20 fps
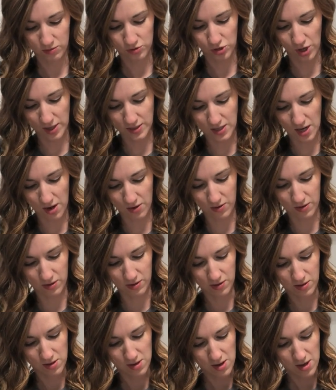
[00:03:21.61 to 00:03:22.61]
dry
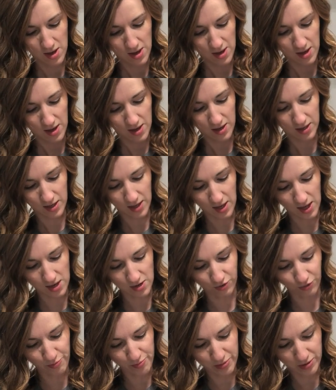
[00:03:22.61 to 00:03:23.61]
towel and I
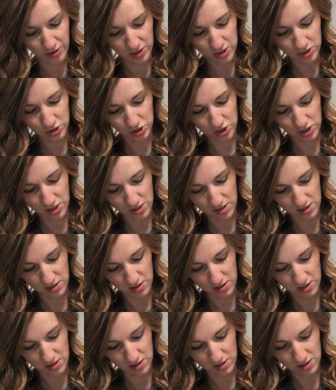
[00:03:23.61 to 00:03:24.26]
kind of push